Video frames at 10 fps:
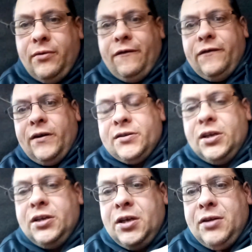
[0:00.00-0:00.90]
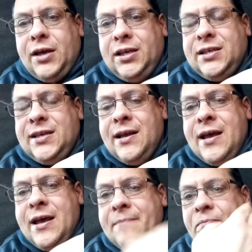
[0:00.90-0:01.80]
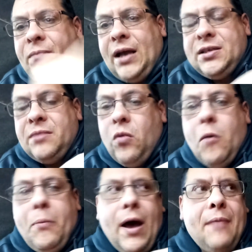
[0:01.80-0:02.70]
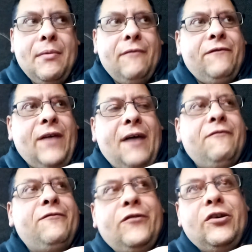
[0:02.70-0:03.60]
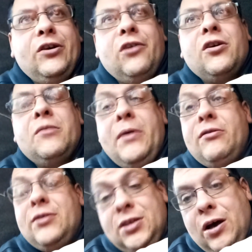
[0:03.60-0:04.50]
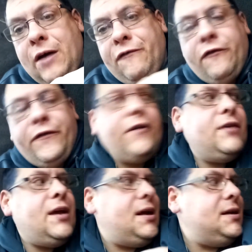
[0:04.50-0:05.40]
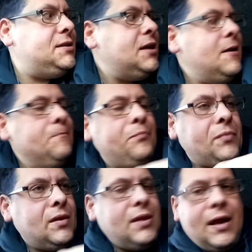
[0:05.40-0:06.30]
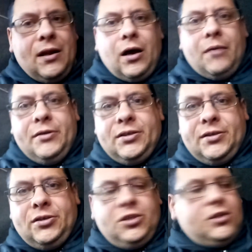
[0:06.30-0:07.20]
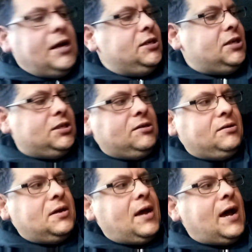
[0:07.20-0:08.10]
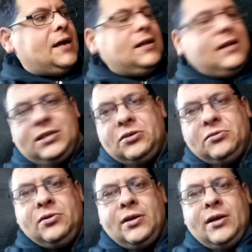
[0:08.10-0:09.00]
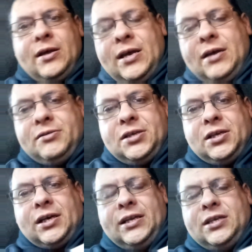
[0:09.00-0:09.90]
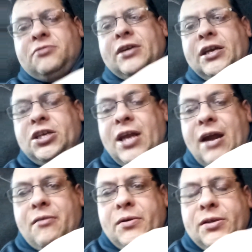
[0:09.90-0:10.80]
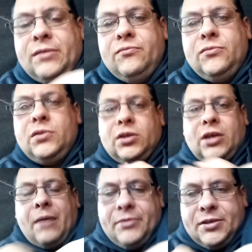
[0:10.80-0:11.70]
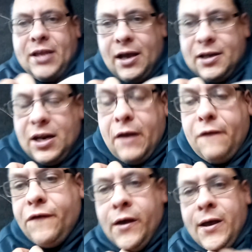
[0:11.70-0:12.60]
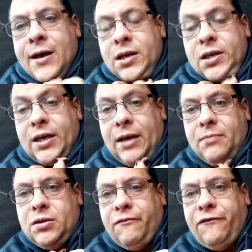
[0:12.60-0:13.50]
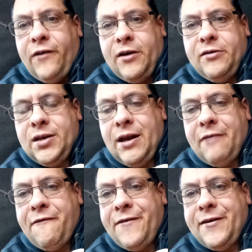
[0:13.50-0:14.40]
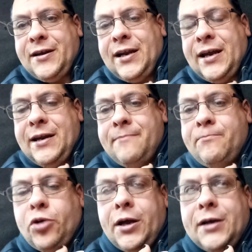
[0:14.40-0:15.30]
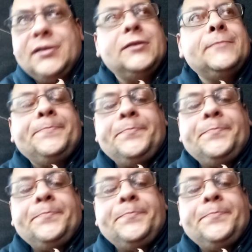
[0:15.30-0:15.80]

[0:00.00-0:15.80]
was going to do this as a more permanent van for a longer period of time, for a few years, then I would change it so that it had it was just like a little kitchen area with some cupboards and that underneath to keep some food and everything and cleaning products.